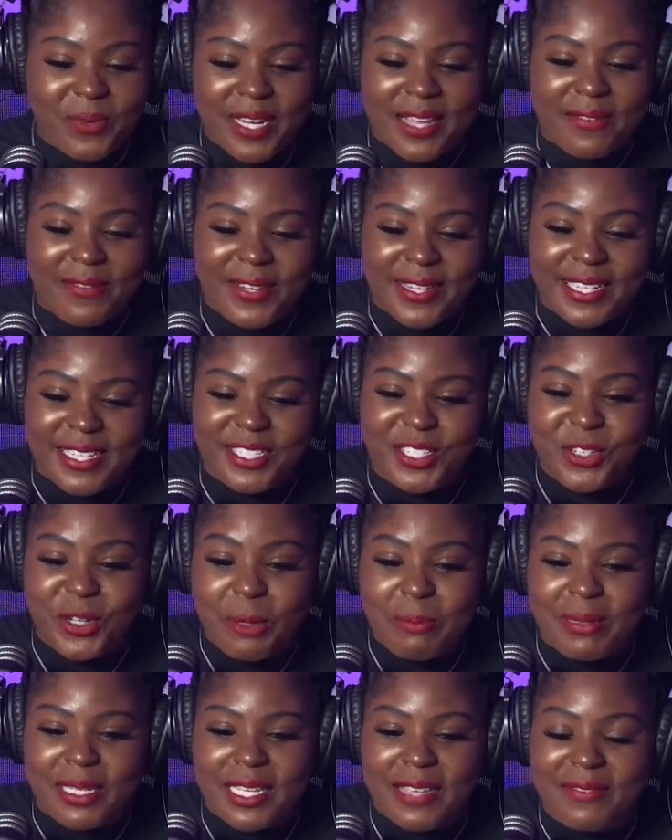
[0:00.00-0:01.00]
whatever it is
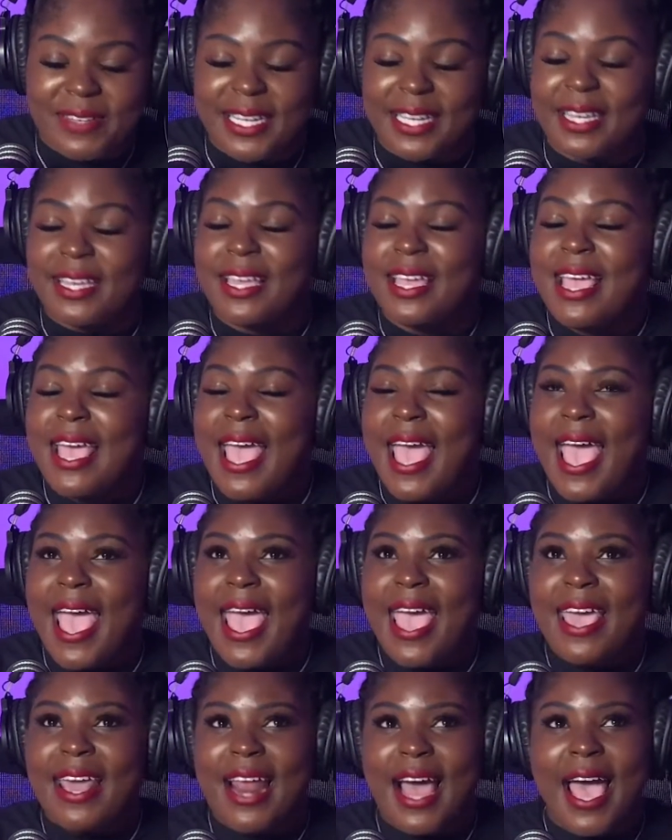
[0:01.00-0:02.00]
you're believing in.
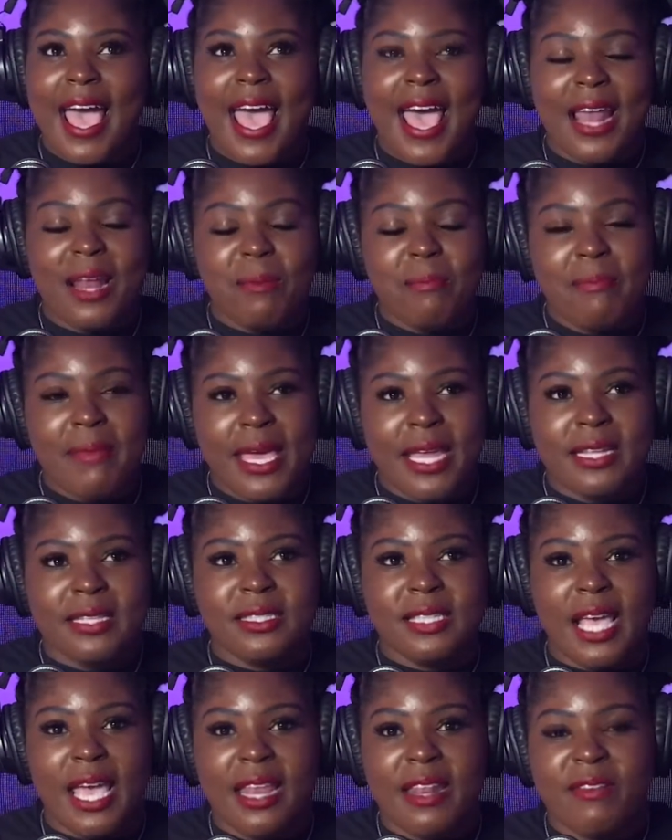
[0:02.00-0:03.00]
And I had a
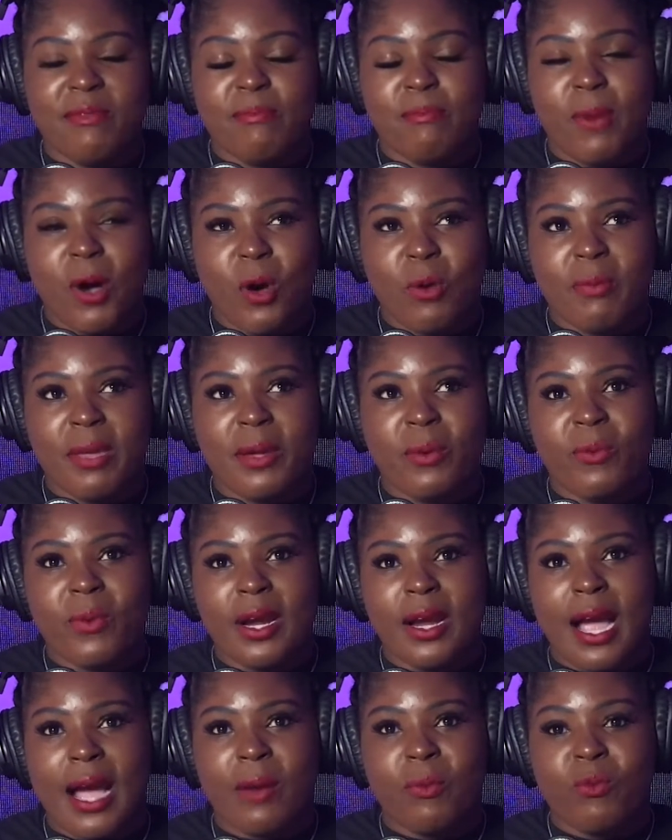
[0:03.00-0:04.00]
meditative moment
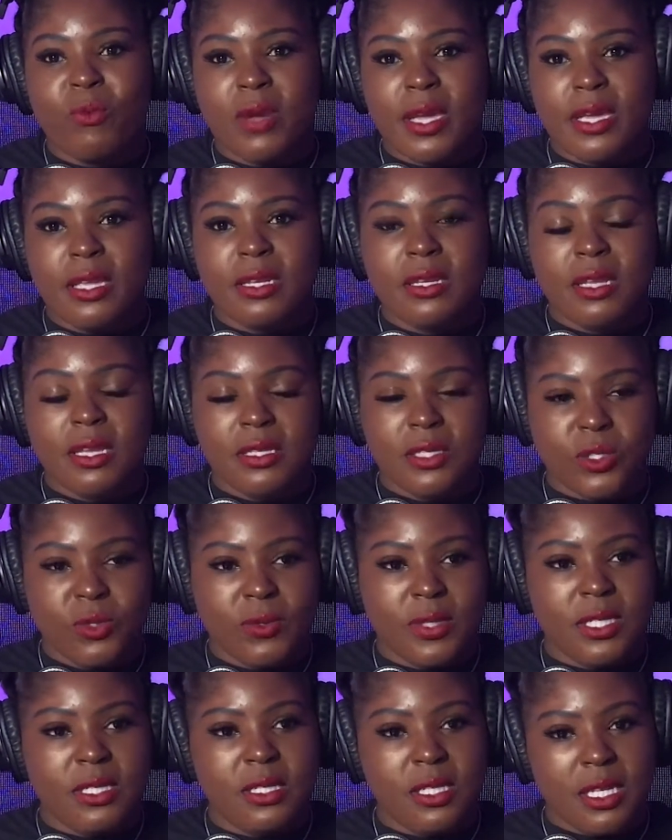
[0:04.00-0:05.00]
where I went
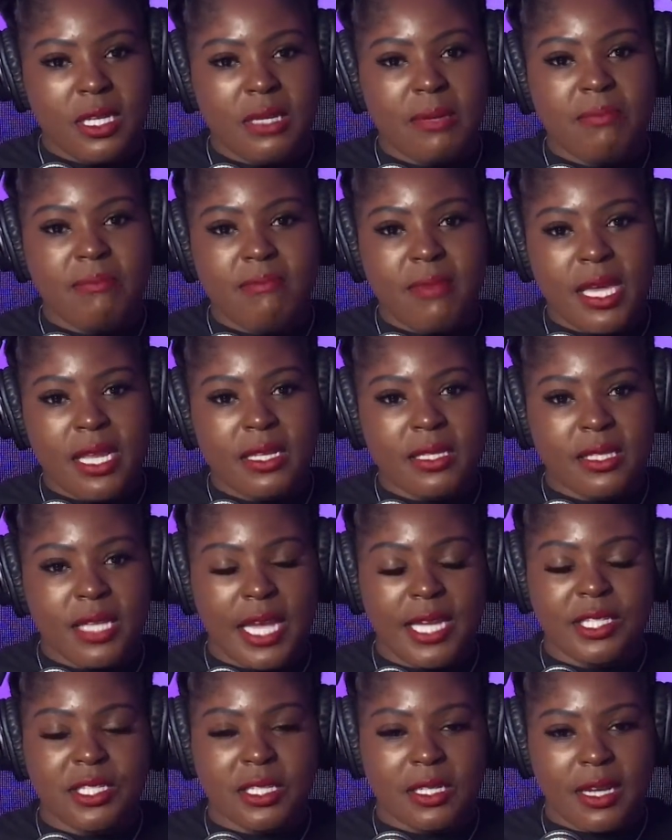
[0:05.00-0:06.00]
into a deep
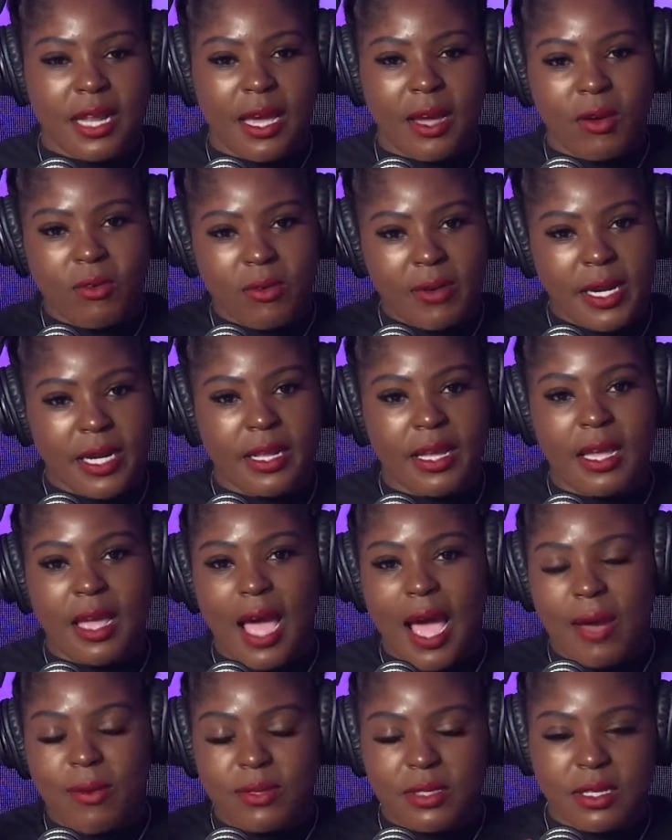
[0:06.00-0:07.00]
meditation. Now, granted,
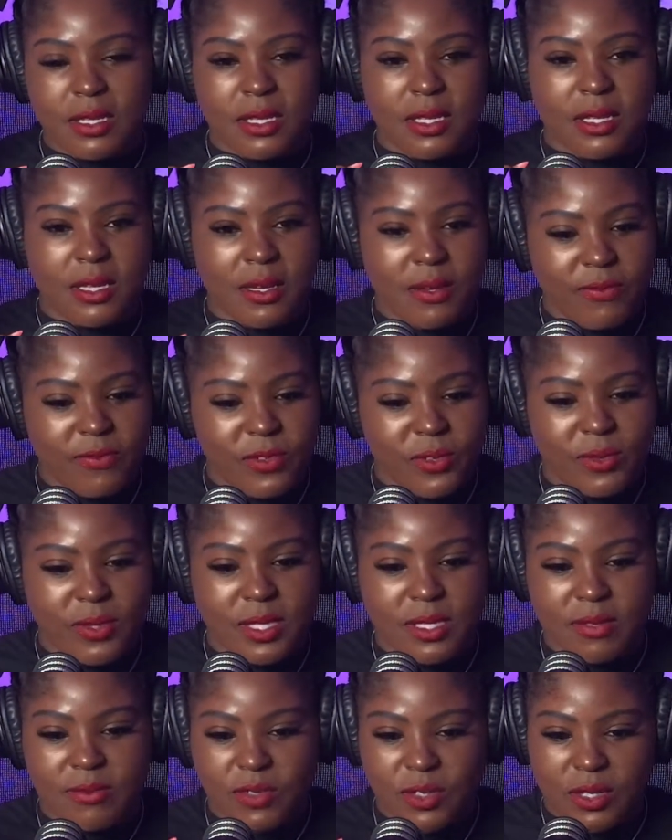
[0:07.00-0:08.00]
I was under the
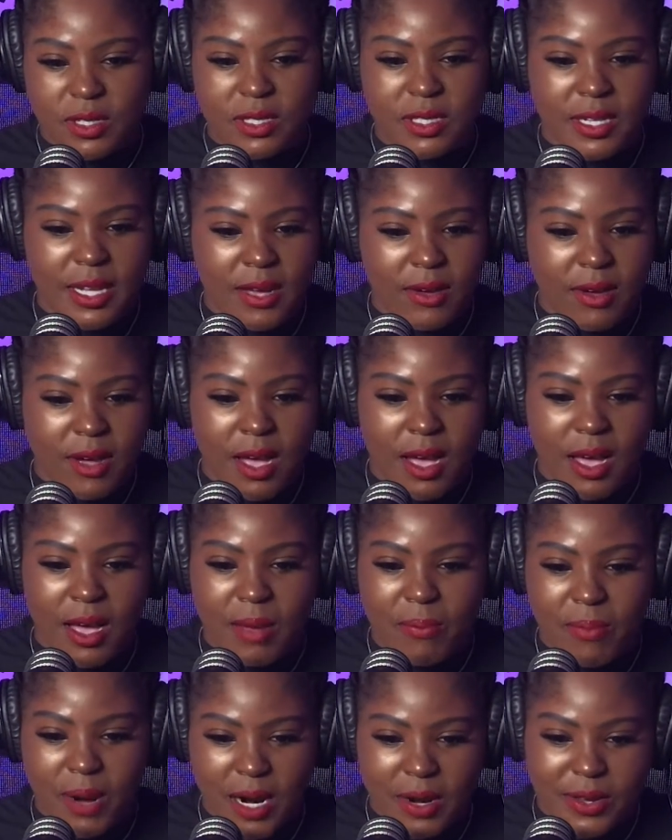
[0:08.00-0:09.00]
influence of drugs and
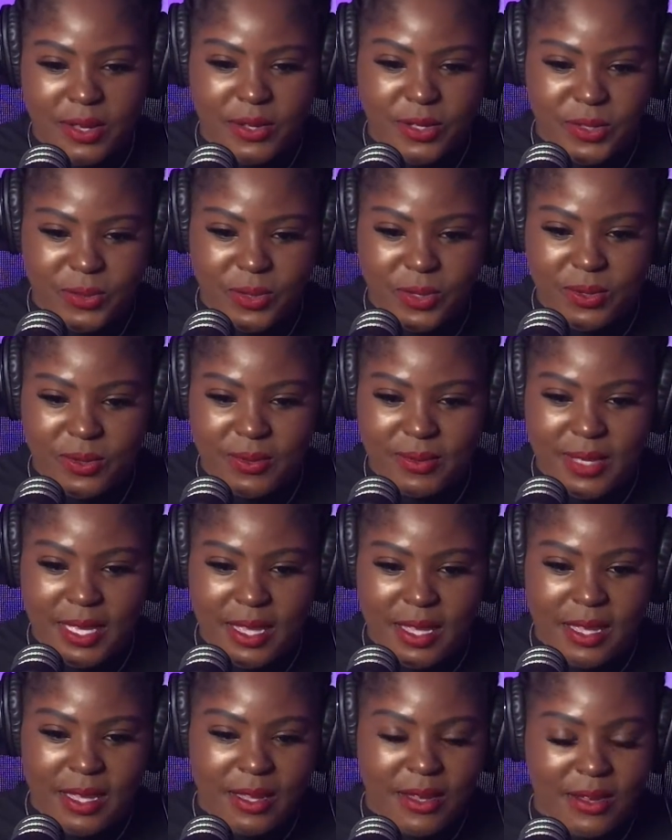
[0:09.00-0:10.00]
alcohol, per usual.
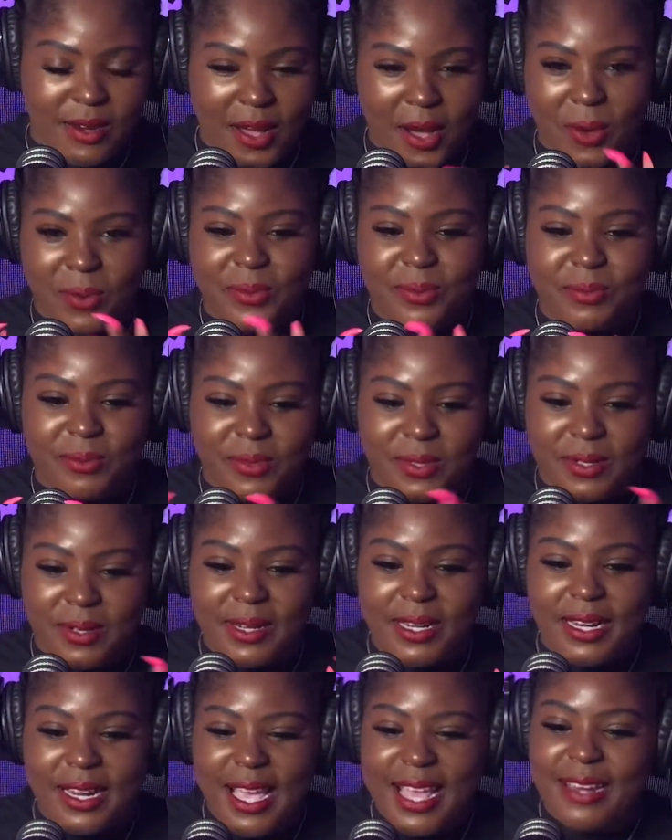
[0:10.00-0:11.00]
You know,
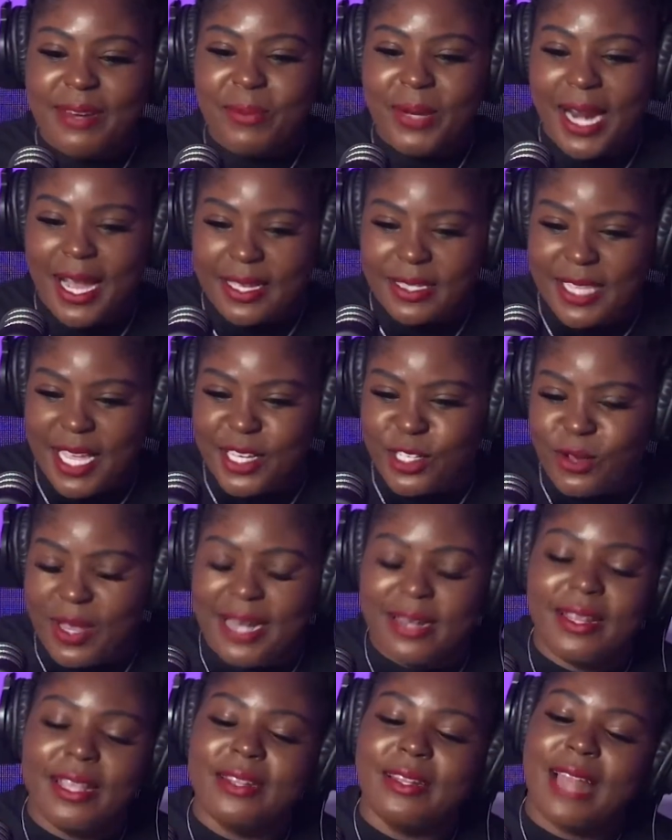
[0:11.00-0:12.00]
and when I
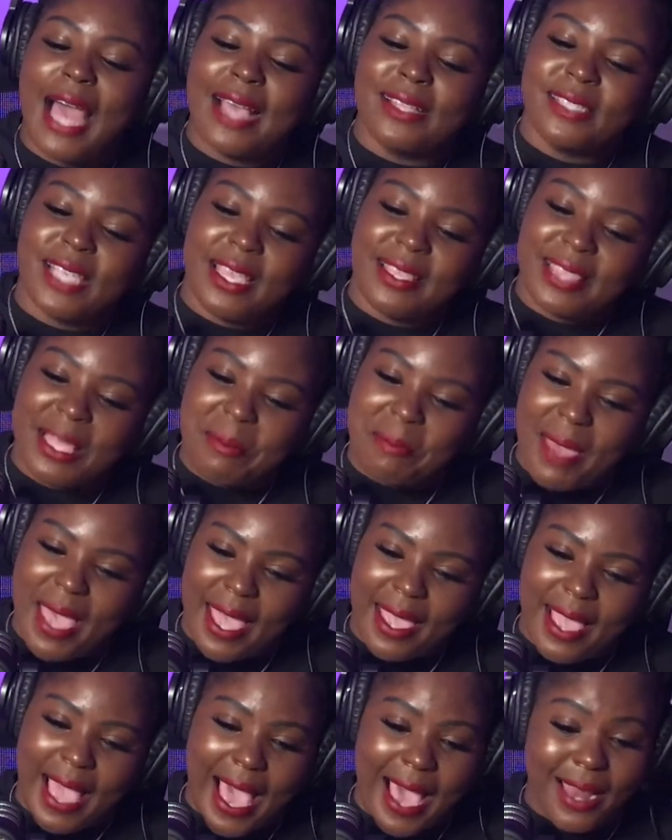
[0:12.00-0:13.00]
say, I take that
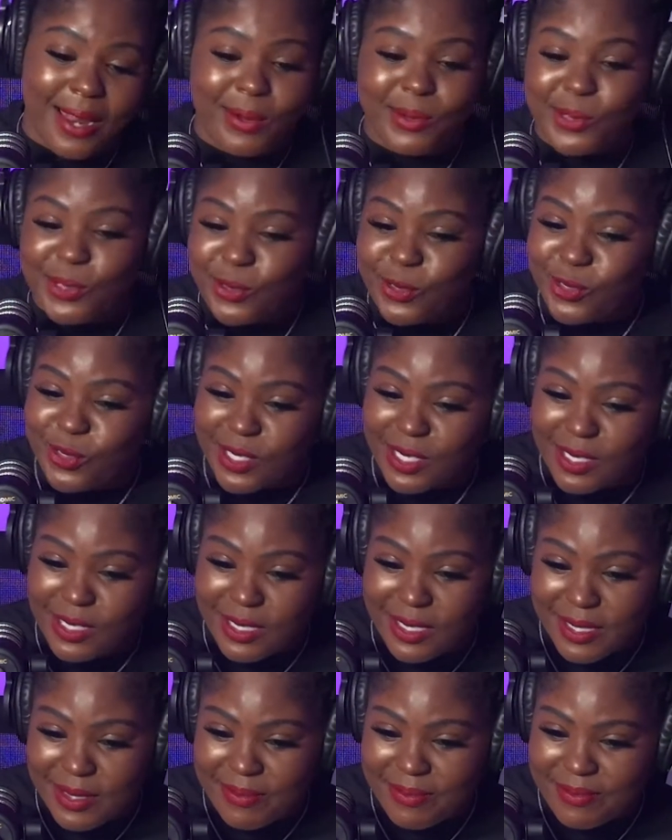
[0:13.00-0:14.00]
back. I don't do
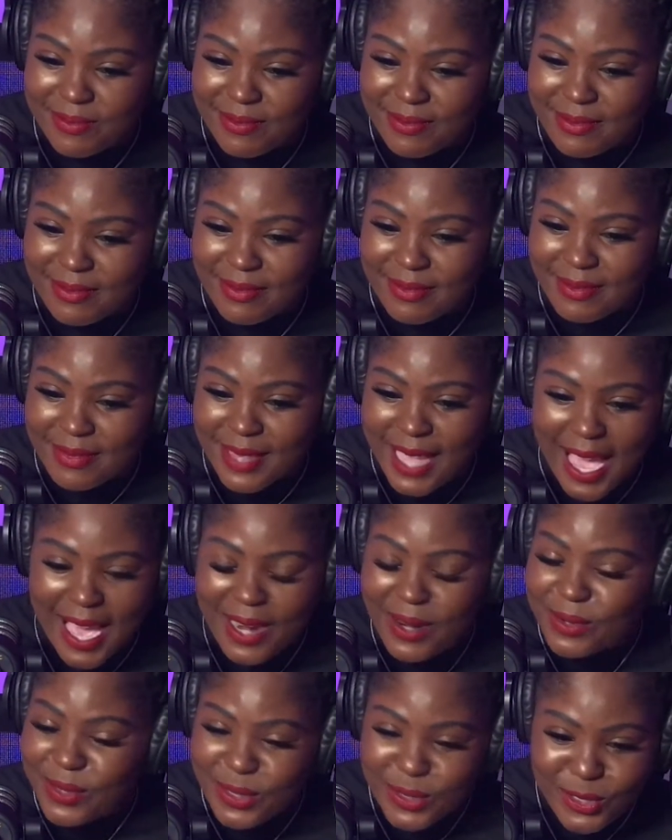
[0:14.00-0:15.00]
drugs.
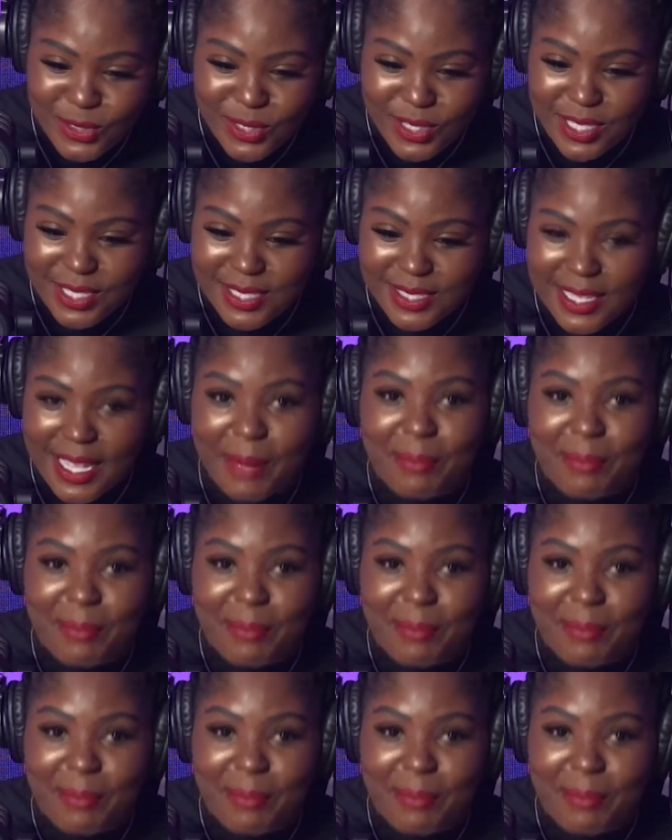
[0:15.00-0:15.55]
I don't do drugs.